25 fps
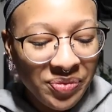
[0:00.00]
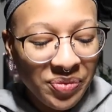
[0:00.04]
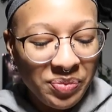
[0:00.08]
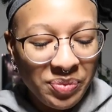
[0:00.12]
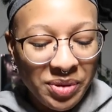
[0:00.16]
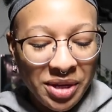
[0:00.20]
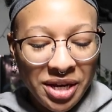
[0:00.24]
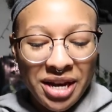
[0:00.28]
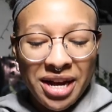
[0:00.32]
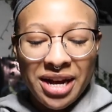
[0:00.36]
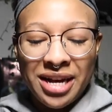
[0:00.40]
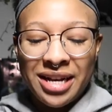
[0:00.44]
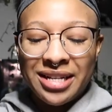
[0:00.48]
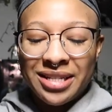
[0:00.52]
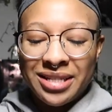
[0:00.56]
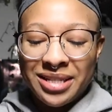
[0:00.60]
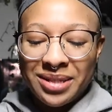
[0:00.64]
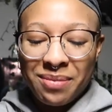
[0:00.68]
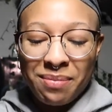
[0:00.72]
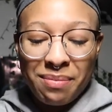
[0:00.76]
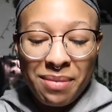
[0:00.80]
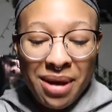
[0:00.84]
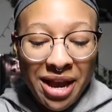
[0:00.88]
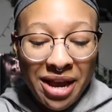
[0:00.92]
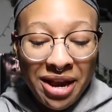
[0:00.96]
because
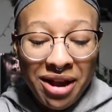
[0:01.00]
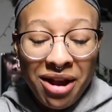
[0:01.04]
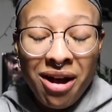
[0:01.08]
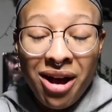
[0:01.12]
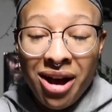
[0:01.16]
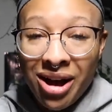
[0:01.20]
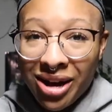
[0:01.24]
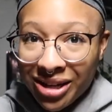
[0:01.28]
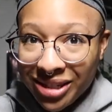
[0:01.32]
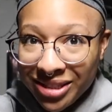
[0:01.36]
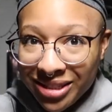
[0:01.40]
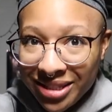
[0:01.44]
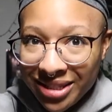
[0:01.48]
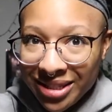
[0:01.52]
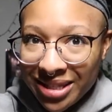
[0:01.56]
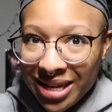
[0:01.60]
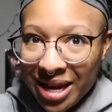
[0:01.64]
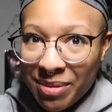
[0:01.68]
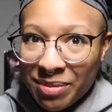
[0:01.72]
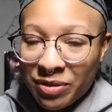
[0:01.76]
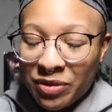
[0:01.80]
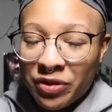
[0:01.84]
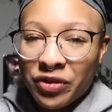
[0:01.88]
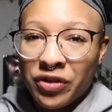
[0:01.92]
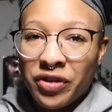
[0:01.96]
my
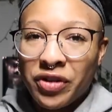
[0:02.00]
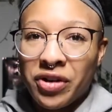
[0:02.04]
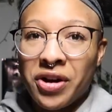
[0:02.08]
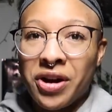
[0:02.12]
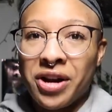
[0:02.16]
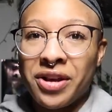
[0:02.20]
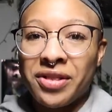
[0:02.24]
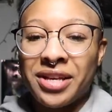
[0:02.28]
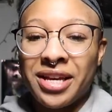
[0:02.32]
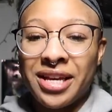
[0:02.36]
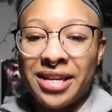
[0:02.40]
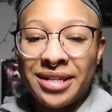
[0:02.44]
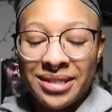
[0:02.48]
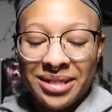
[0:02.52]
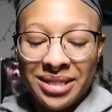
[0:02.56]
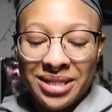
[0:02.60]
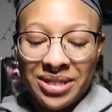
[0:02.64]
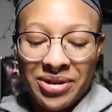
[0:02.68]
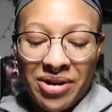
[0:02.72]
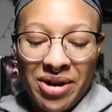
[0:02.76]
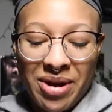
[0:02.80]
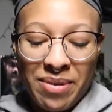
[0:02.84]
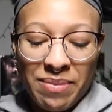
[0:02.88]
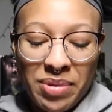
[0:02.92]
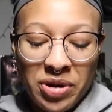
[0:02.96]
concept for the
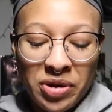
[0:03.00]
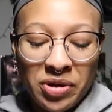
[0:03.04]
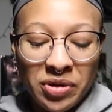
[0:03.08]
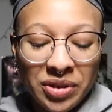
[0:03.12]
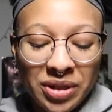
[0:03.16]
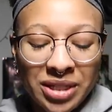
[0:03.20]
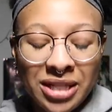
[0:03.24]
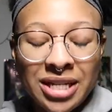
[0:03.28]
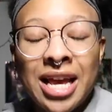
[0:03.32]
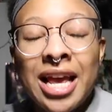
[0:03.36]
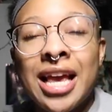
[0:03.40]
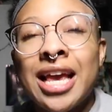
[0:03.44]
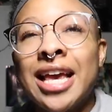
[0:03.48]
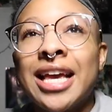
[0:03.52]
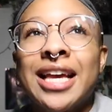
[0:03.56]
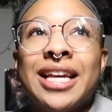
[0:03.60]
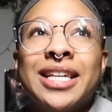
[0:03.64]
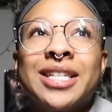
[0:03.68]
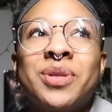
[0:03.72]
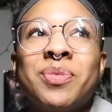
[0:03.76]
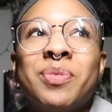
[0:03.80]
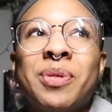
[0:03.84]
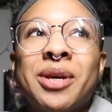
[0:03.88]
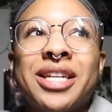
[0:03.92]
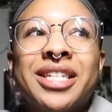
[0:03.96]
Instagram post
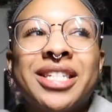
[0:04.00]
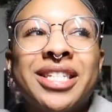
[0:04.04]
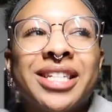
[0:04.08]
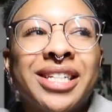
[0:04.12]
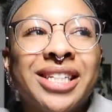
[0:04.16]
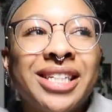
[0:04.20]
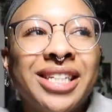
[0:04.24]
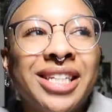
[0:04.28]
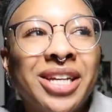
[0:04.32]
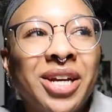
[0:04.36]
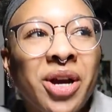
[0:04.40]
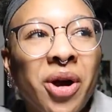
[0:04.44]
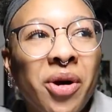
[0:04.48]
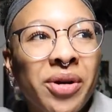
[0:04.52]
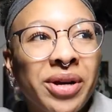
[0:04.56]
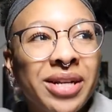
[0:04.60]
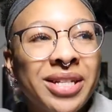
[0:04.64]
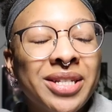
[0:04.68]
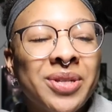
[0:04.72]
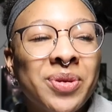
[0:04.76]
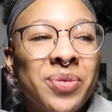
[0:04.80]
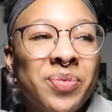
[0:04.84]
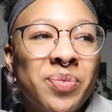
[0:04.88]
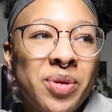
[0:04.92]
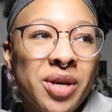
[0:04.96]
is basically going
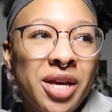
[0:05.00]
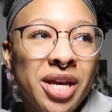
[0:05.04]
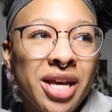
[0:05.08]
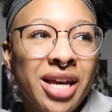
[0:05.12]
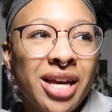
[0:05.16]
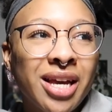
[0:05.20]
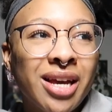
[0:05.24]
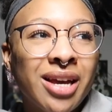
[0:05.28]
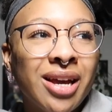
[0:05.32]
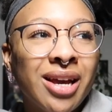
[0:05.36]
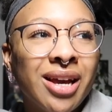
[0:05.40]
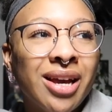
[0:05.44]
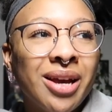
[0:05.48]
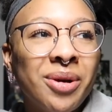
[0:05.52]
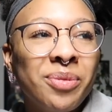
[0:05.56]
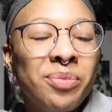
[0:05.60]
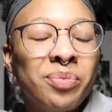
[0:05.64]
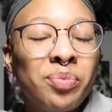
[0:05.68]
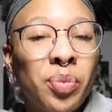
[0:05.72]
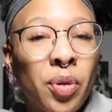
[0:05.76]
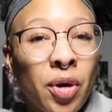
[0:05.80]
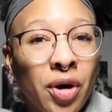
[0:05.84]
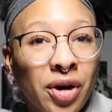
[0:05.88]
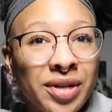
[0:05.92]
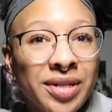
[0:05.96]
to be
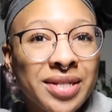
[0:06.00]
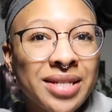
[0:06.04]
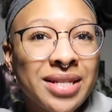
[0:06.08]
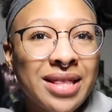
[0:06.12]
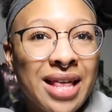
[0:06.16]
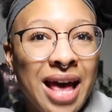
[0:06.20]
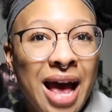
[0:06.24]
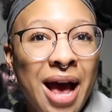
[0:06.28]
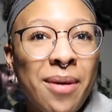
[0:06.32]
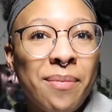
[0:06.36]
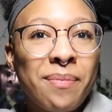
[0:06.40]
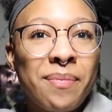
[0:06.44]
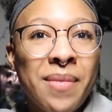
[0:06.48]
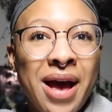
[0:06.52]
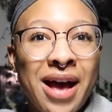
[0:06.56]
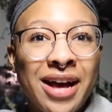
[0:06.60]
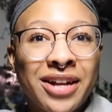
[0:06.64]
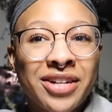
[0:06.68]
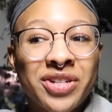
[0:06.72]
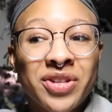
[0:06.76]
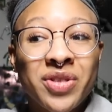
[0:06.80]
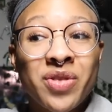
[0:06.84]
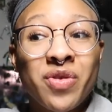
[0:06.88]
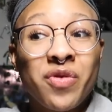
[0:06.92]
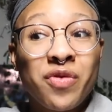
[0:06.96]
books that
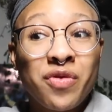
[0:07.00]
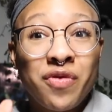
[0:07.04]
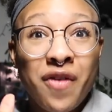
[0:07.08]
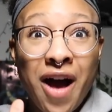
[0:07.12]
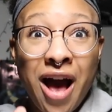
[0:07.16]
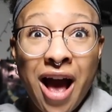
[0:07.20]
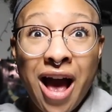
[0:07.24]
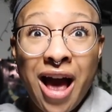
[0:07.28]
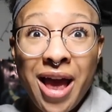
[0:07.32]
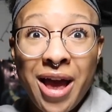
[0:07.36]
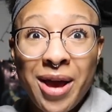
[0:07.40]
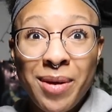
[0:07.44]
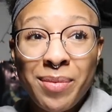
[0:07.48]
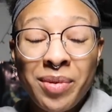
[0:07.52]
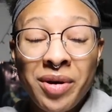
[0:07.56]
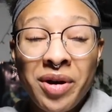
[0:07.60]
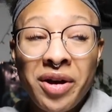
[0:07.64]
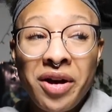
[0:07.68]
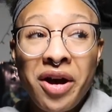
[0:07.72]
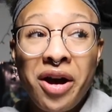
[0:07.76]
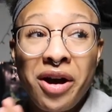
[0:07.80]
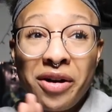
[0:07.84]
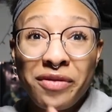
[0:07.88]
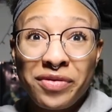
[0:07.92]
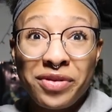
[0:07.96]
match the vibe
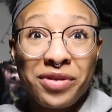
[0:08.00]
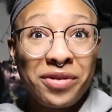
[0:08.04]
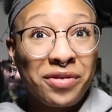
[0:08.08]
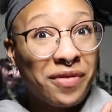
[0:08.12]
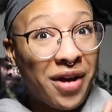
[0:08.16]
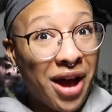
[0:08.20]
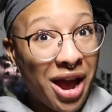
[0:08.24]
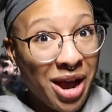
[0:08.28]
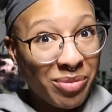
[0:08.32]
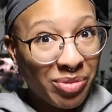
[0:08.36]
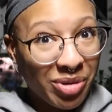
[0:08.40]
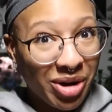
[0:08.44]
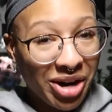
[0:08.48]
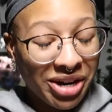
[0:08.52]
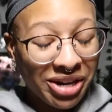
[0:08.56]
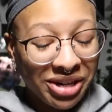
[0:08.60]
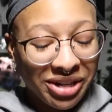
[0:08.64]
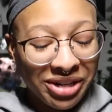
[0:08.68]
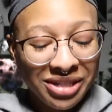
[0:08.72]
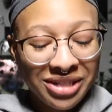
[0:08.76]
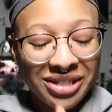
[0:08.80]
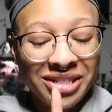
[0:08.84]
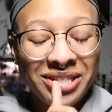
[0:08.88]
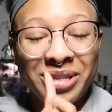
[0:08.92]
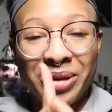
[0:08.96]
of the
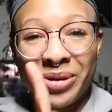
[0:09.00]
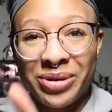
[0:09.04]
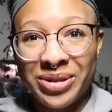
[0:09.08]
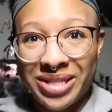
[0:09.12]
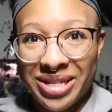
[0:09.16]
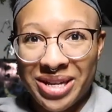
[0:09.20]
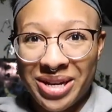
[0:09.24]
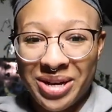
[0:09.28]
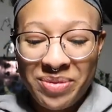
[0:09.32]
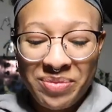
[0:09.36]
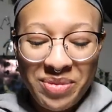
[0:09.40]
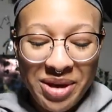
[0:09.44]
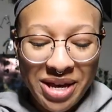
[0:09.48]
vibrator. So it's gonna